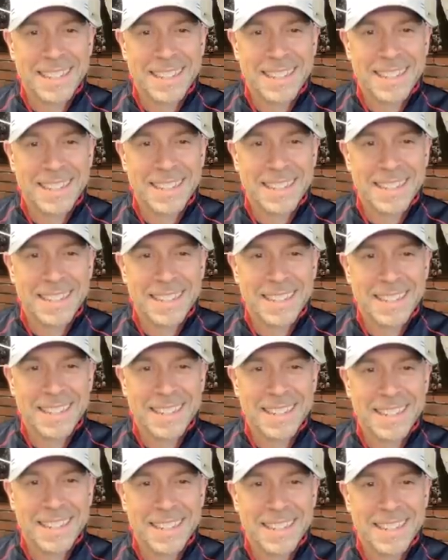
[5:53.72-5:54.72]

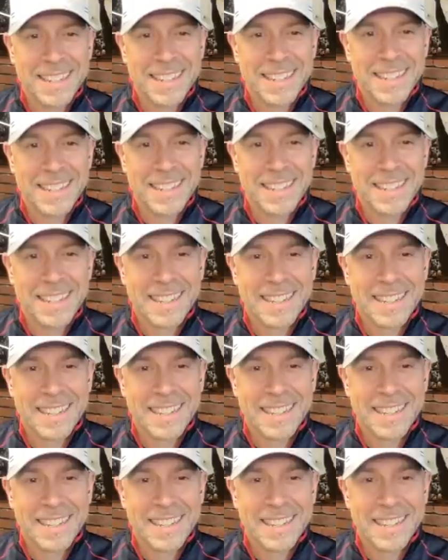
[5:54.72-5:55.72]

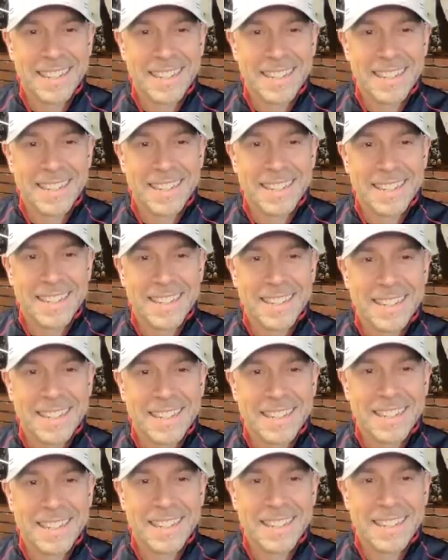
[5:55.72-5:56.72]

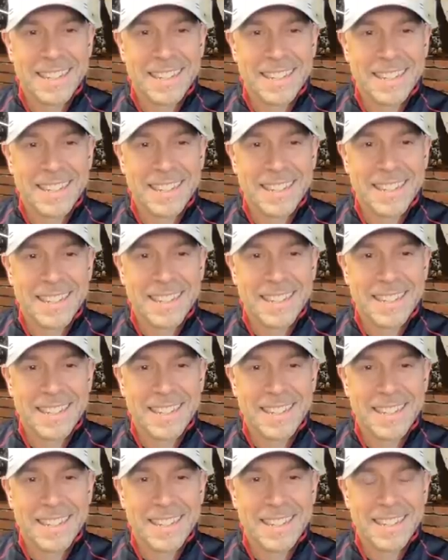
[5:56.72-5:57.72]

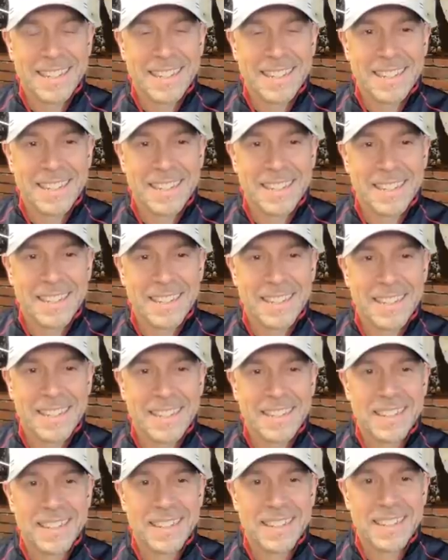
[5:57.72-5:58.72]

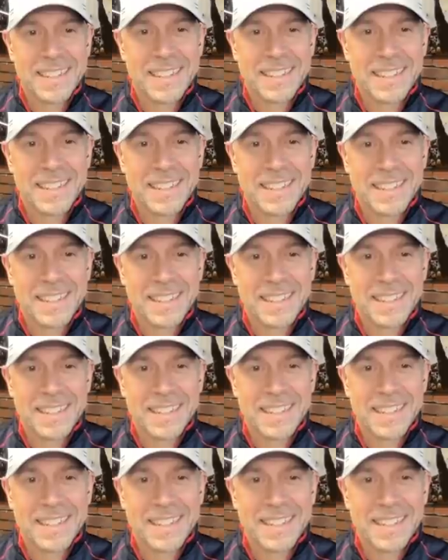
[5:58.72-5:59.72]

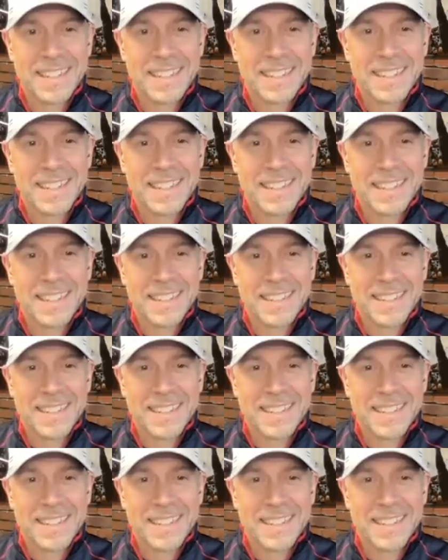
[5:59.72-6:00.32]
The person shown says nothing.